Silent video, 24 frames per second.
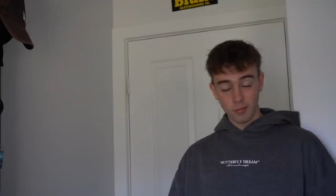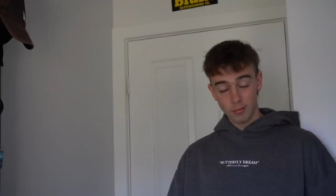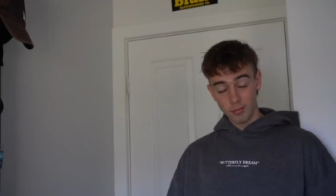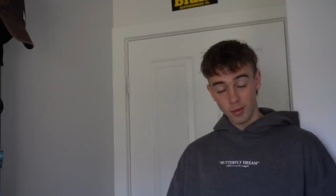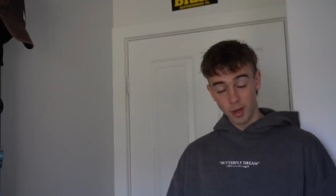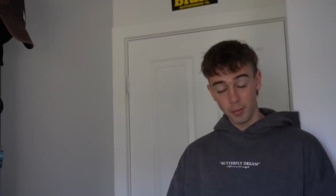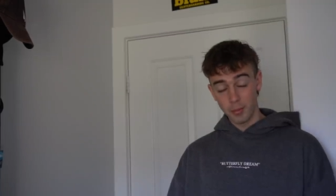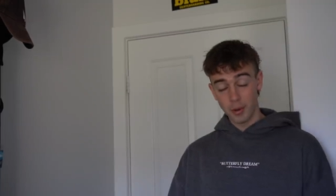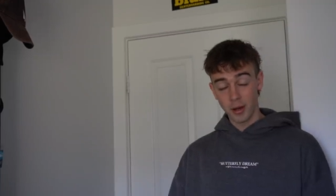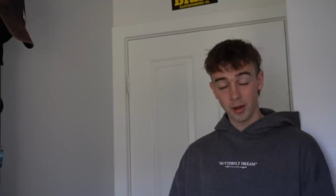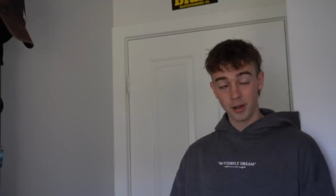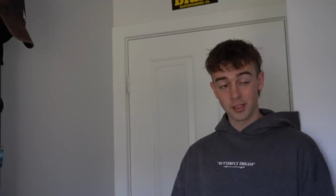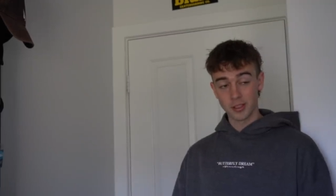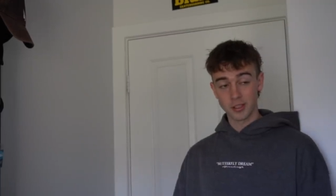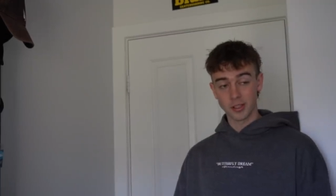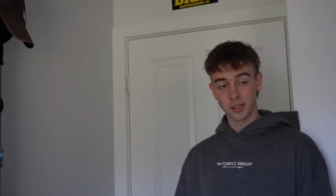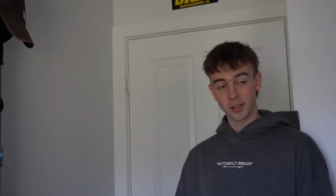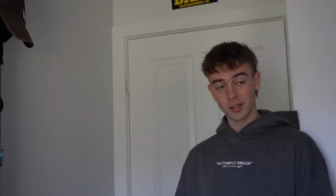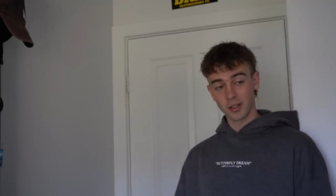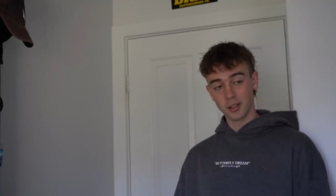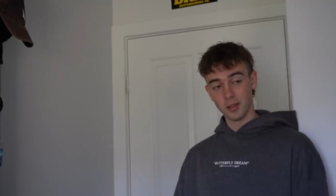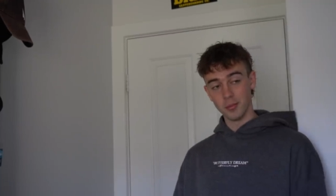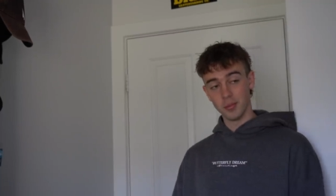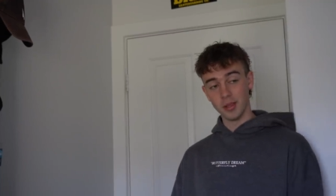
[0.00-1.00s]
My parents
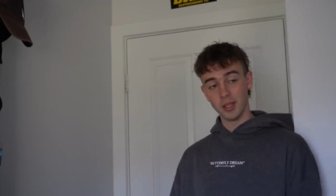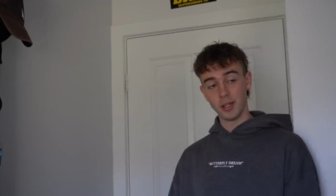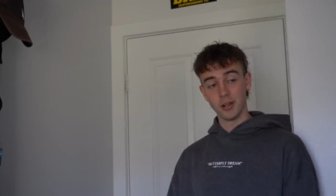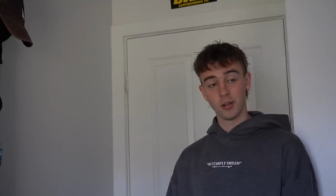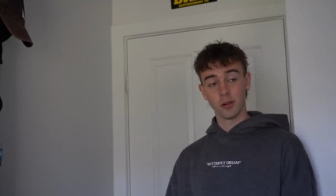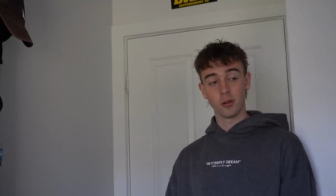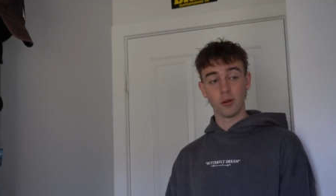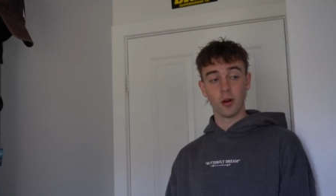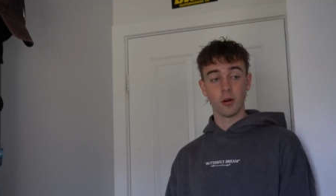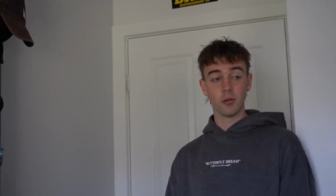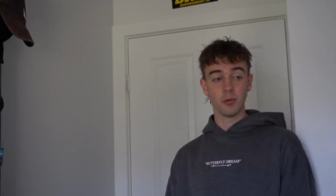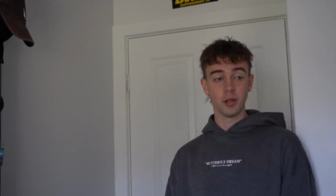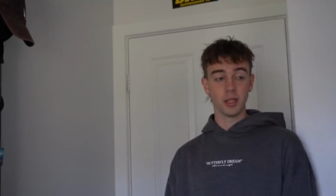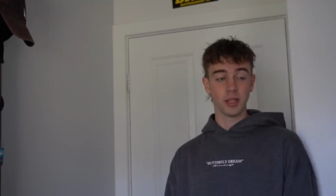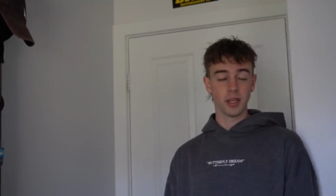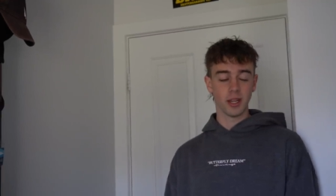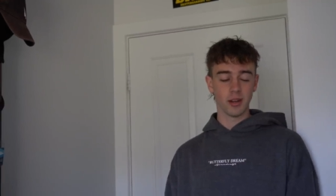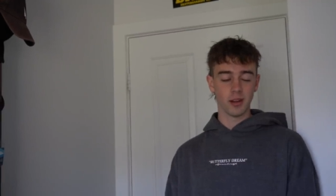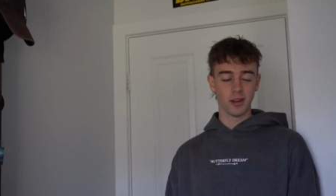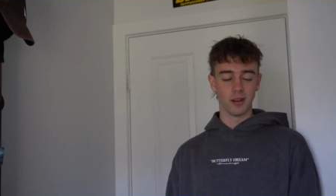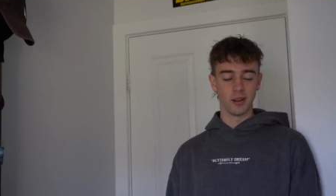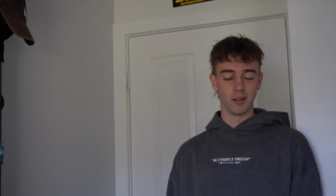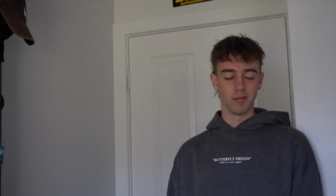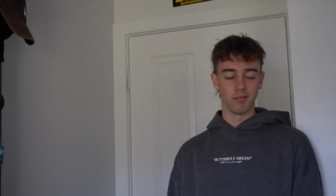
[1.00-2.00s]
aren't going to be here all
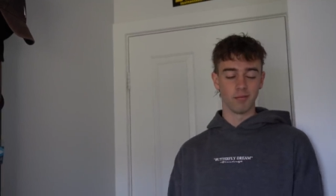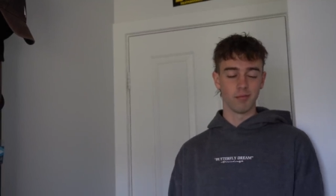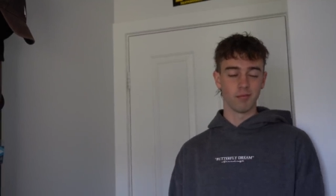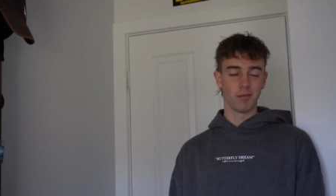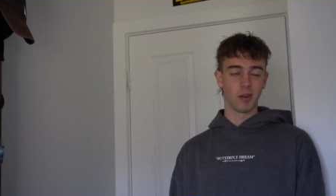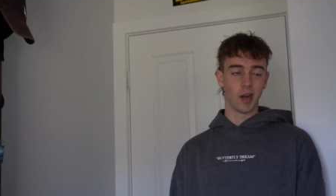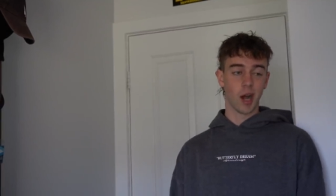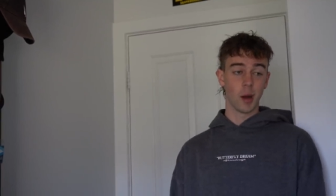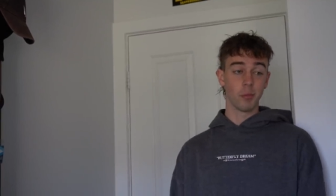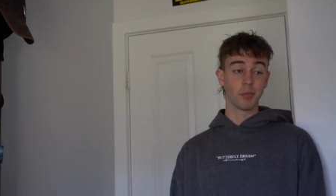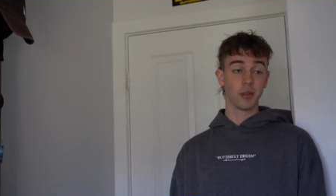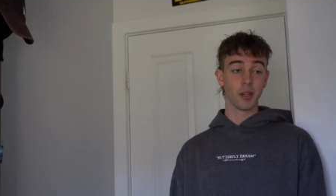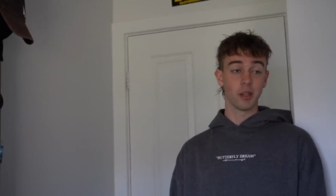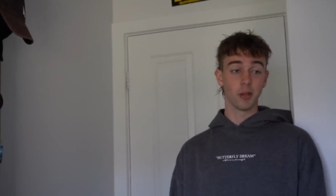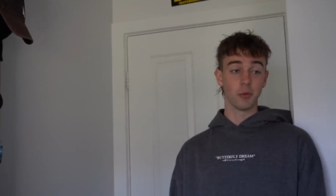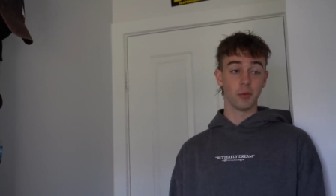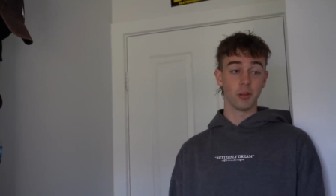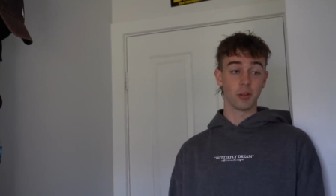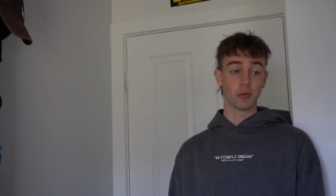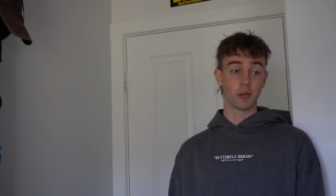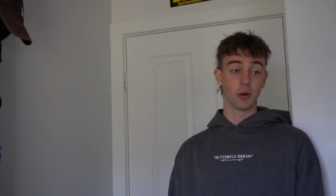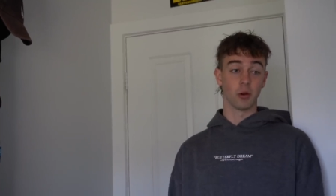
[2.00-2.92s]
weekend, and I'm thinking we